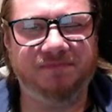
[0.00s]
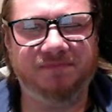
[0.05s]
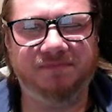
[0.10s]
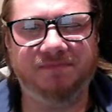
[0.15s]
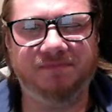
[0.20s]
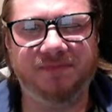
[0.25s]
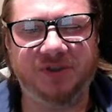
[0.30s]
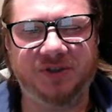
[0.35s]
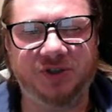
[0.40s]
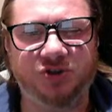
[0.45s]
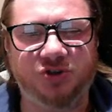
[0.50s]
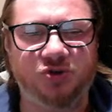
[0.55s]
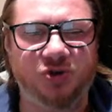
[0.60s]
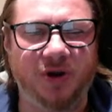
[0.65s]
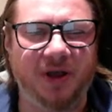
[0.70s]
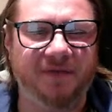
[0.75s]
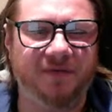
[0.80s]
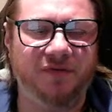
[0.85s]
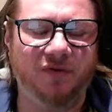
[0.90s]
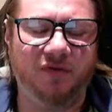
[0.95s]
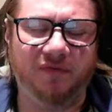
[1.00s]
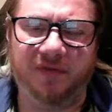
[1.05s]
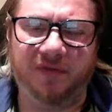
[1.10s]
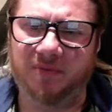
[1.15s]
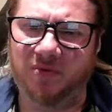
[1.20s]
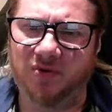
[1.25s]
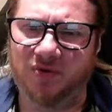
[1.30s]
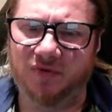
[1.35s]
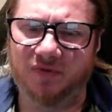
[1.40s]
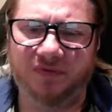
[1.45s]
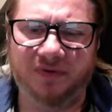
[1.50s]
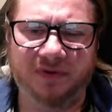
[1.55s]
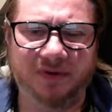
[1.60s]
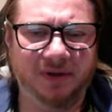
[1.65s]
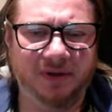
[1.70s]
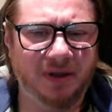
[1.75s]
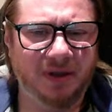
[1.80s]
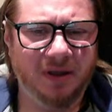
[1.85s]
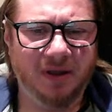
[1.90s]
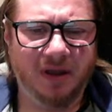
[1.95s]
strength of the move.
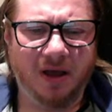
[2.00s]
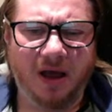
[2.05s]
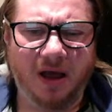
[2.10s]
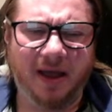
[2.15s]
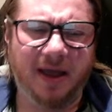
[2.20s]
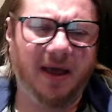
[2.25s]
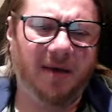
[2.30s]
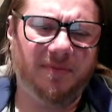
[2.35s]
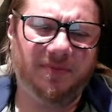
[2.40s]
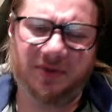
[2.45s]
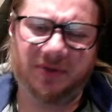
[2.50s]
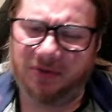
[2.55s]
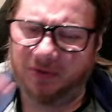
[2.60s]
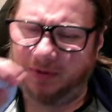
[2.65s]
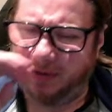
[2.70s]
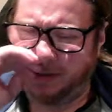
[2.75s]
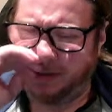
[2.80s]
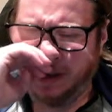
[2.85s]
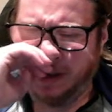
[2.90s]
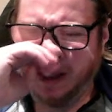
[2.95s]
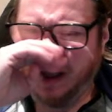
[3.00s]
I absolutely...